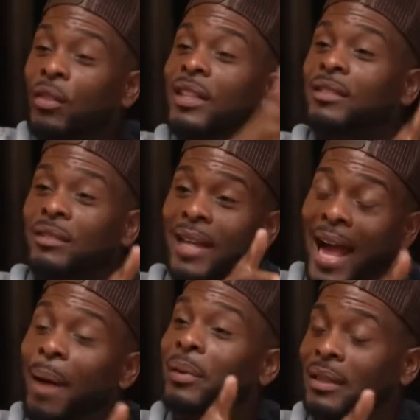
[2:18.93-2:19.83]
this
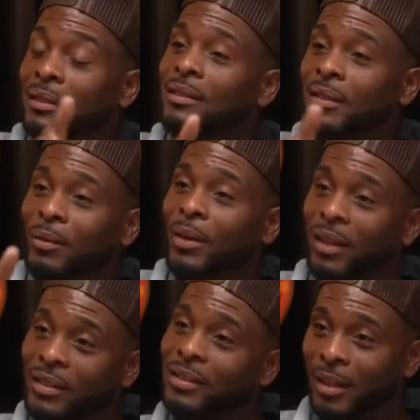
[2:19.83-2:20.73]
happened
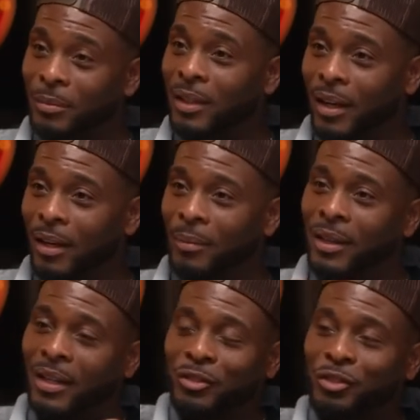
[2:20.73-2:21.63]
around the same time.
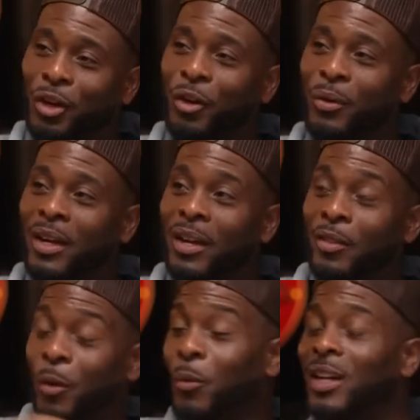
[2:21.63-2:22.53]
And so
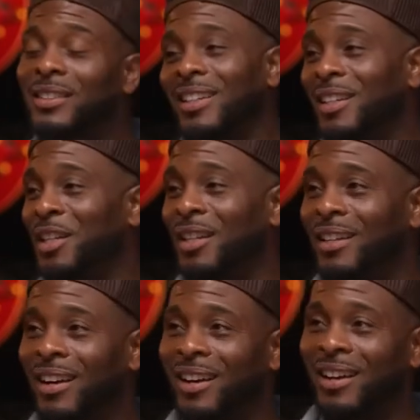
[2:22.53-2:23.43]
there wasn't
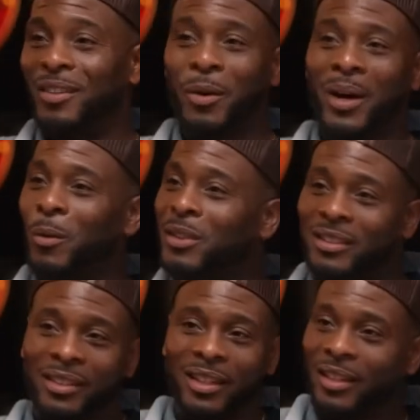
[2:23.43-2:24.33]
any, I
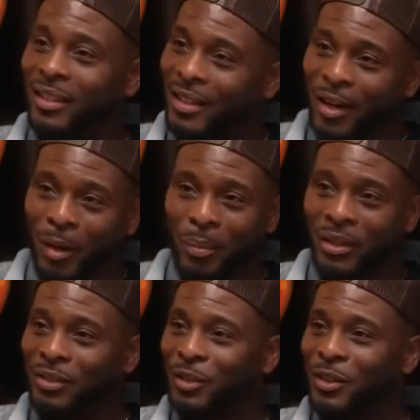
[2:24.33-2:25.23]
wasn't seeing any
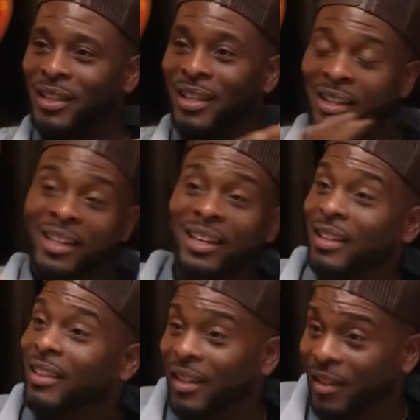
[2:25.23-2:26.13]
therapist or
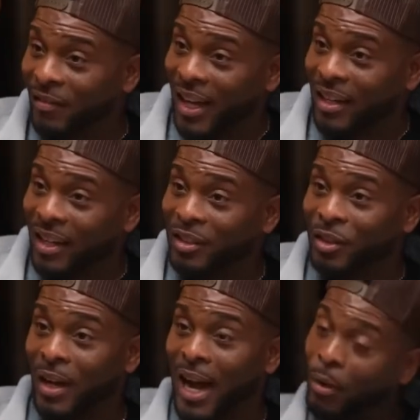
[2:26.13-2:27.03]
anything of that
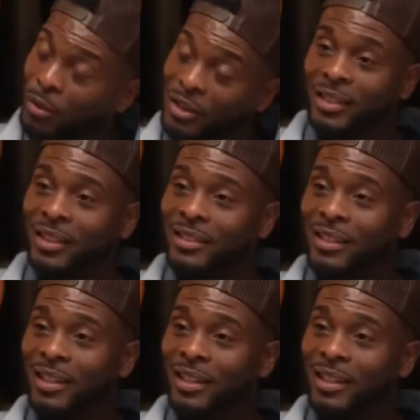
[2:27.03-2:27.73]
nature. I was just